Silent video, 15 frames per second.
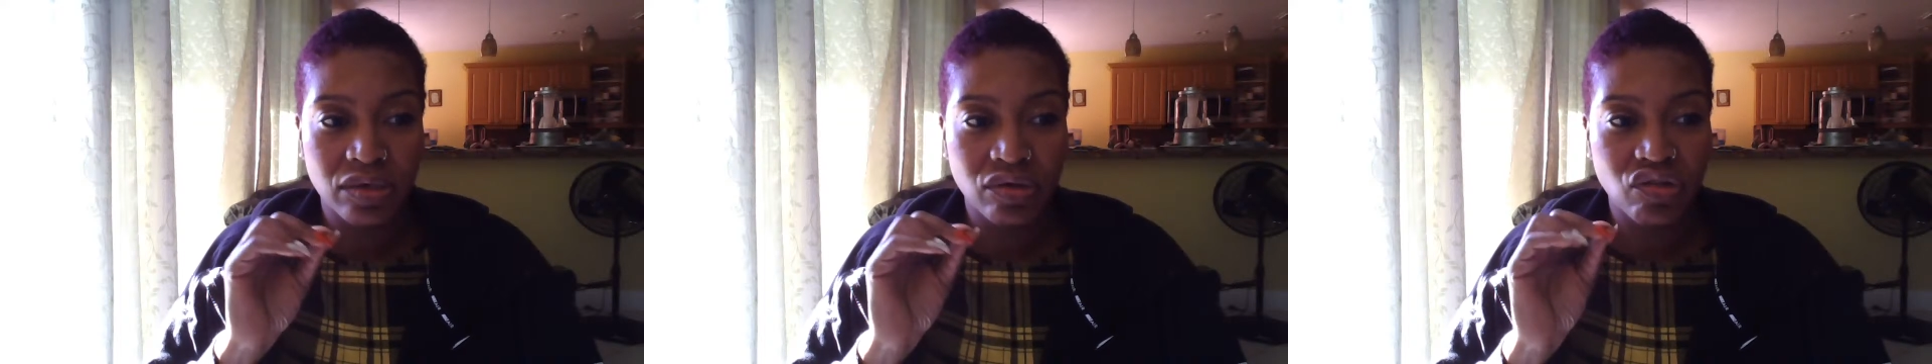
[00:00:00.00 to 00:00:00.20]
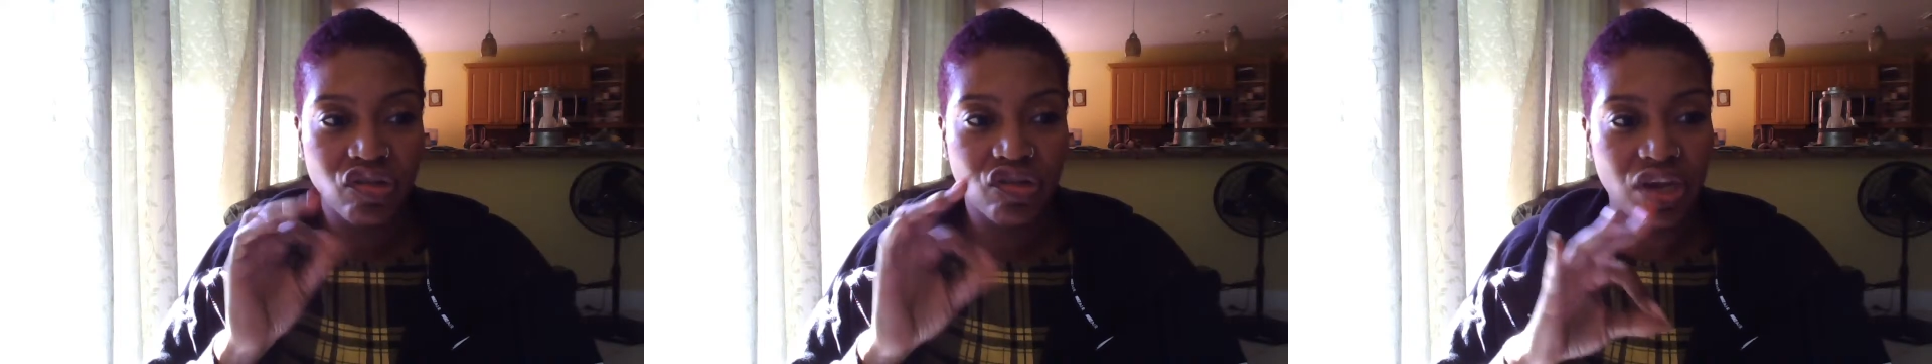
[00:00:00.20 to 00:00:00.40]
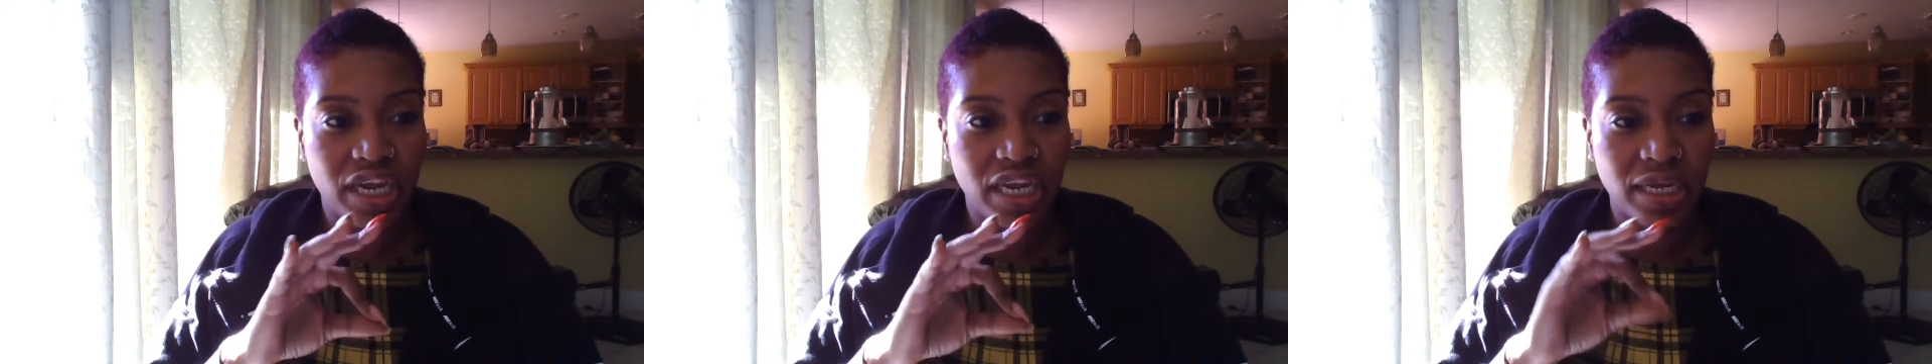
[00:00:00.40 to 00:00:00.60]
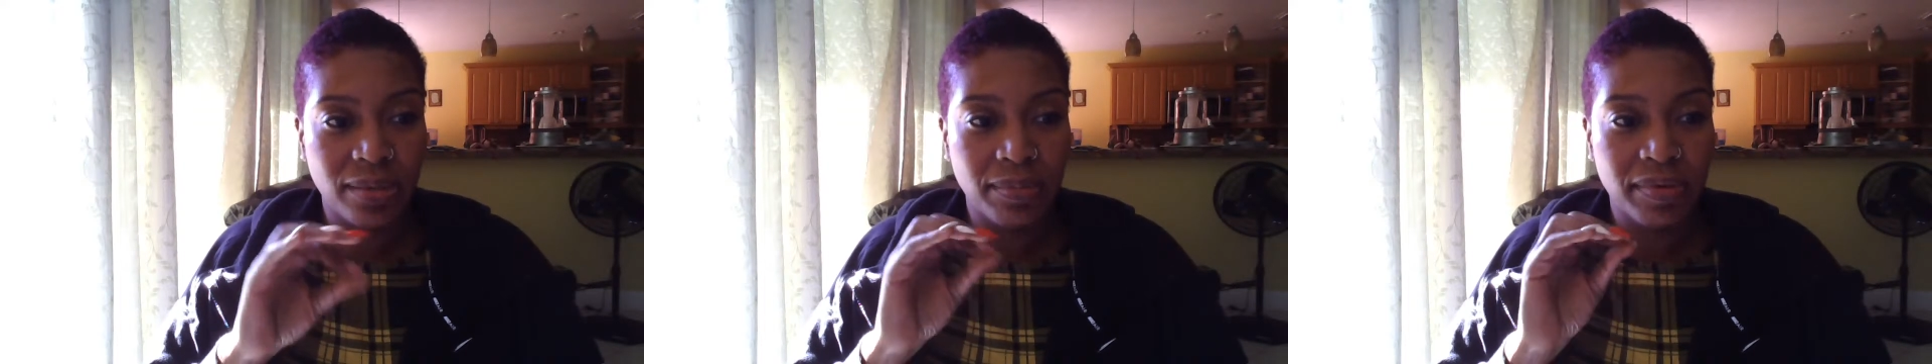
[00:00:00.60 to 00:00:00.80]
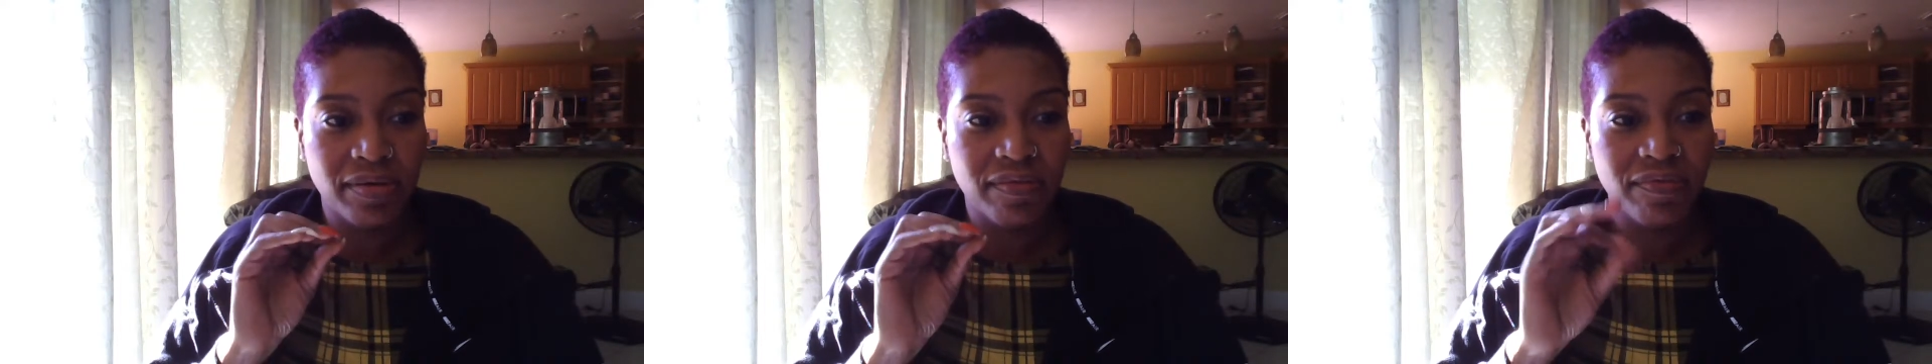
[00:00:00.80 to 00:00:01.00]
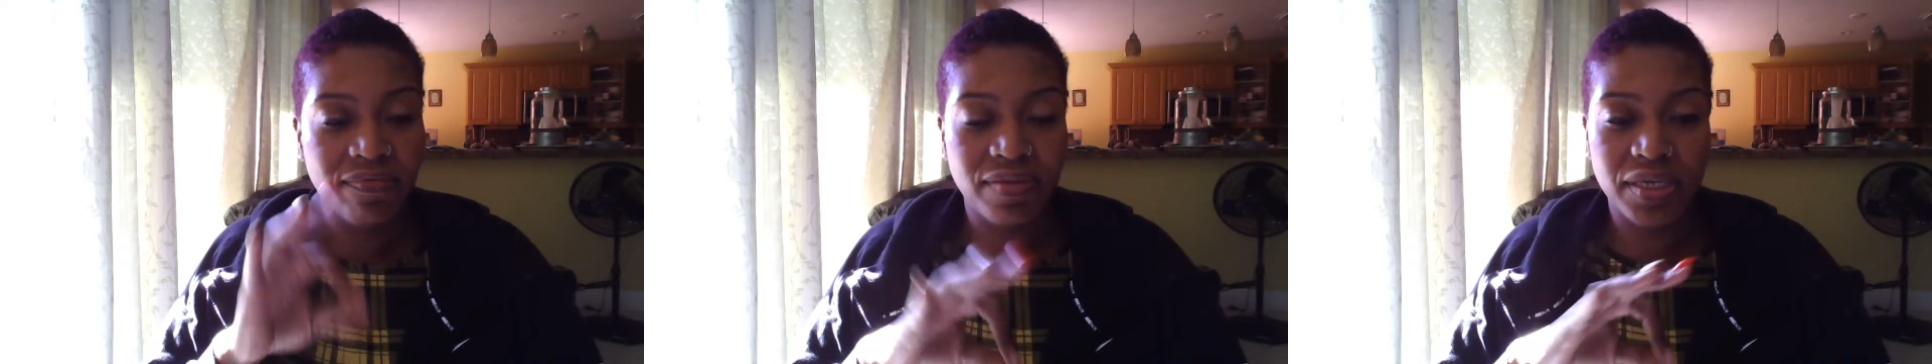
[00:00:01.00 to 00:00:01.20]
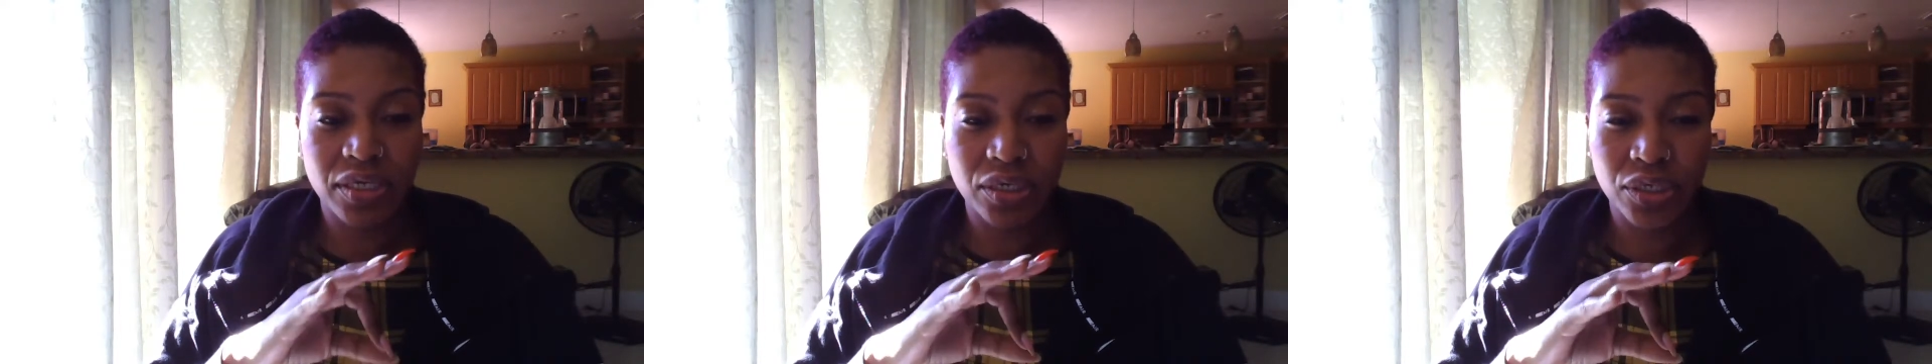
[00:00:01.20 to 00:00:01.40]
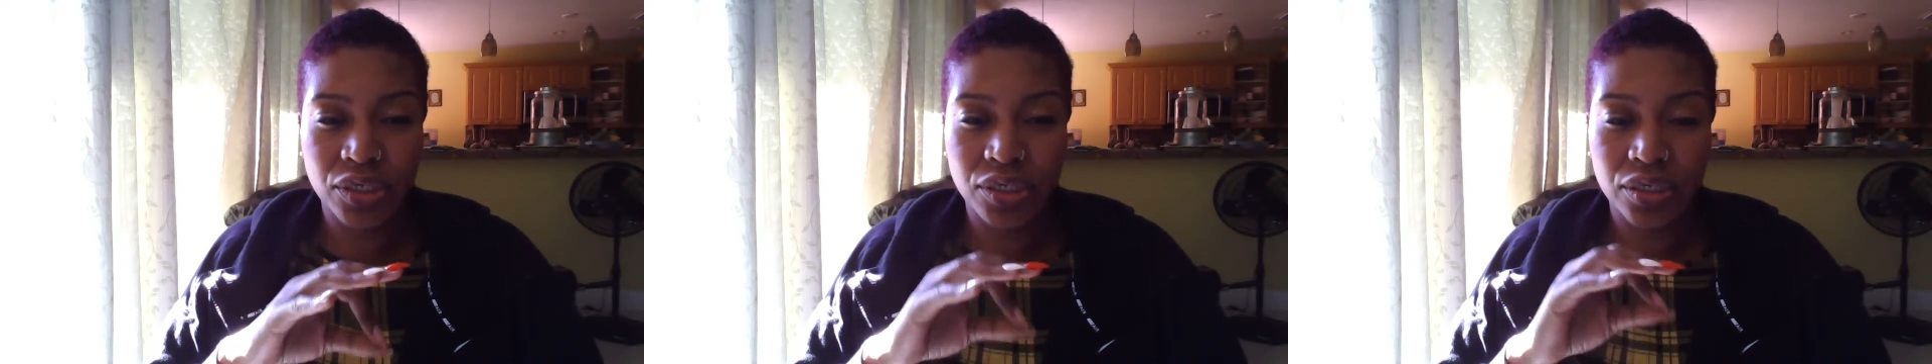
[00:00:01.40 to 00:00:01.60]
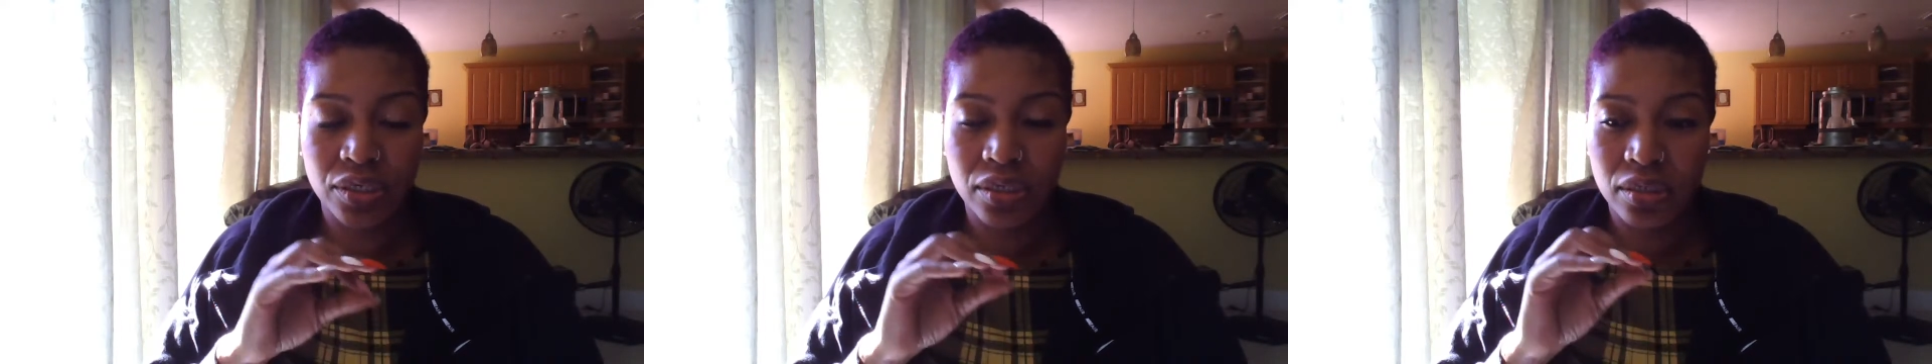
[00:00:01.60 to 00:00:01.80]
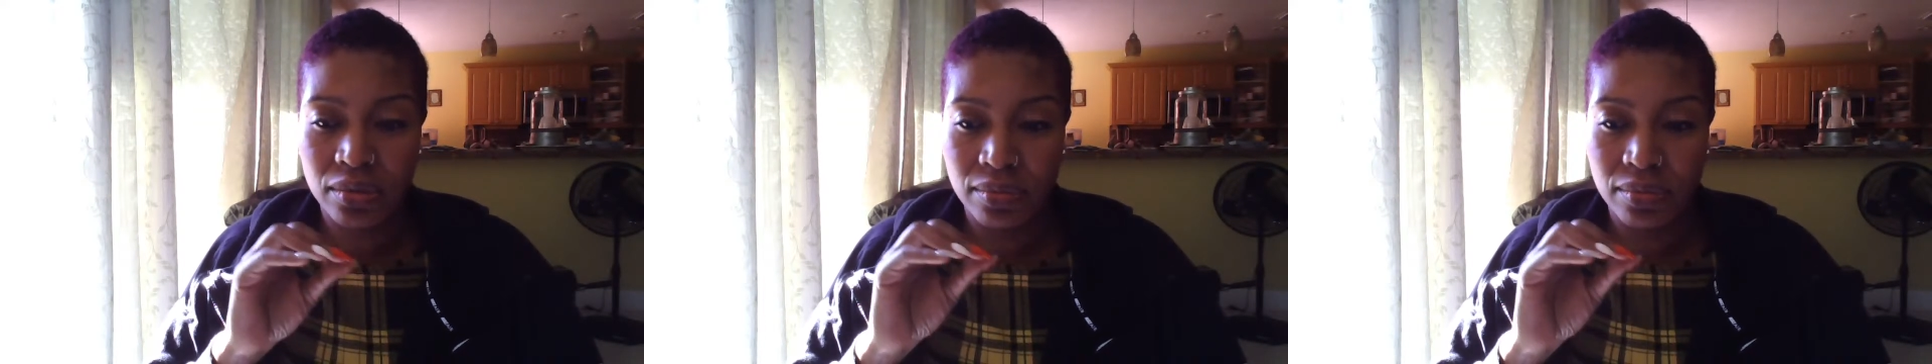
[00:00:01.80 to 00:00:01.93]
shame, fear,